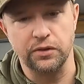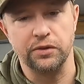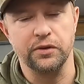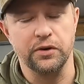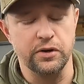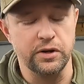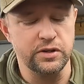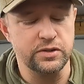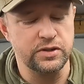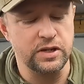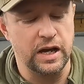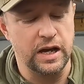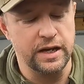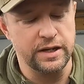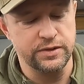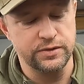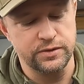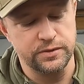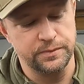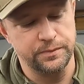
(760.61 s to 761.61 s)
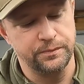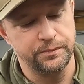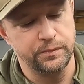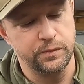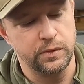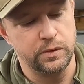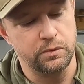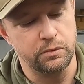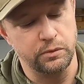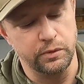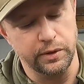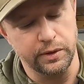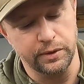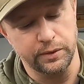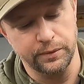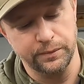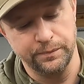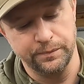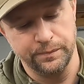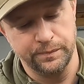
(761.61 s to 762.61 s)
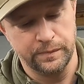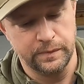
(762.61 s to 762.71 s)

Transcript: a 30 size reel.